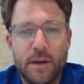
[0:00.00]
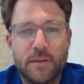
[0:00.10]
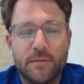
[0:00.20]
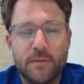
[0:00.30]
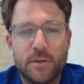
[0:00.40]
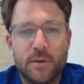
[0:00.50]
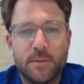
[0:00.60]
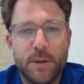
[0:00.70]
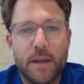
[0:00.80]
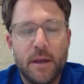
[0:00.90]
out a few times.
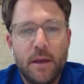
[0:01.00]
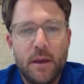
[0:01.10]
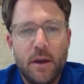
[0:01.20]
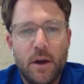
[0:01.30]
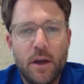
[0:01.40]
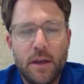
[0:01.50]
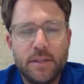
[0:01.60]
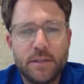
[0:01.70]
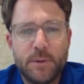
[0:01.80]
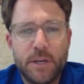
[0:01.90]
But
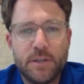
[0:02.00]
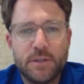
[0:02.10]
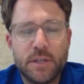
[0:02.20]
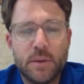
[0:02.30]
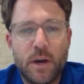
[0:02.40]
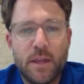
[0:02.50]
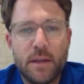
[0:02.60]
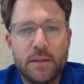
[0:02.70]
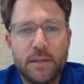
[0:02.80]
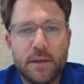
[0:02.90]
it's been interesting the
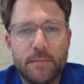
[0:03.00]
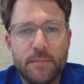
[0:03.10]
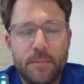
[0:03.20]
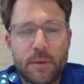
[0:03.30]
way that